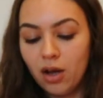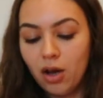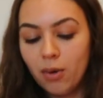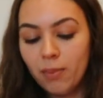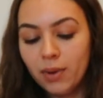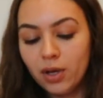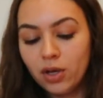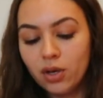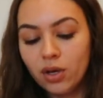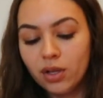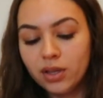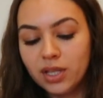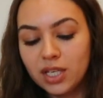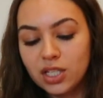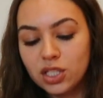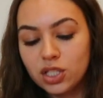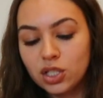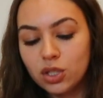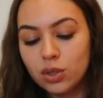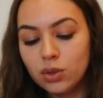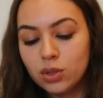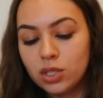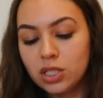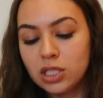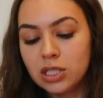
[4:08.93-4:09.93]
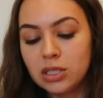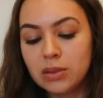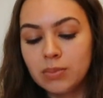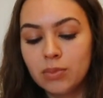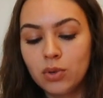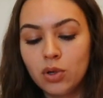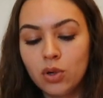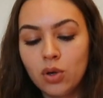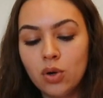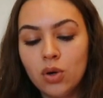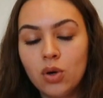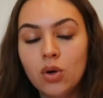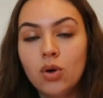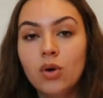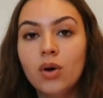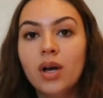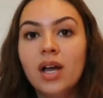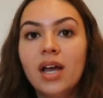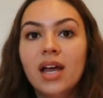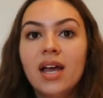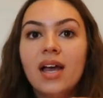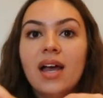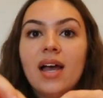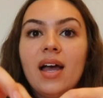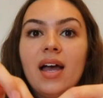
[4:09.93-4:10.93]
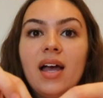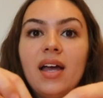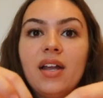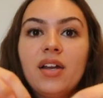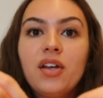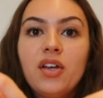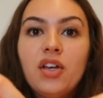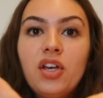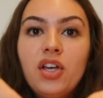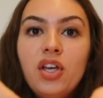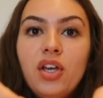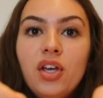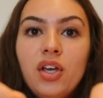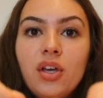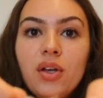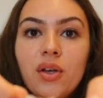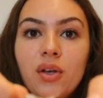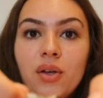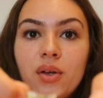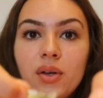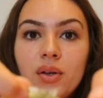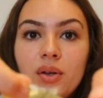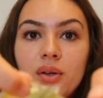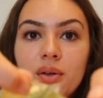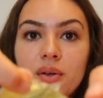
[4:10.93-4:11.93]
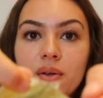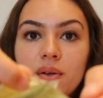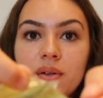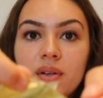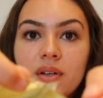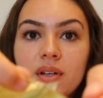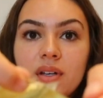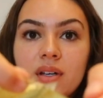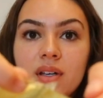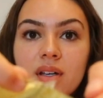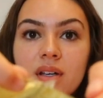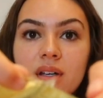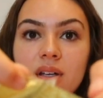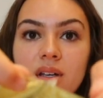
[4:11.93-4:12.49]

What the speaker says: Oh my god, they're so small and cute.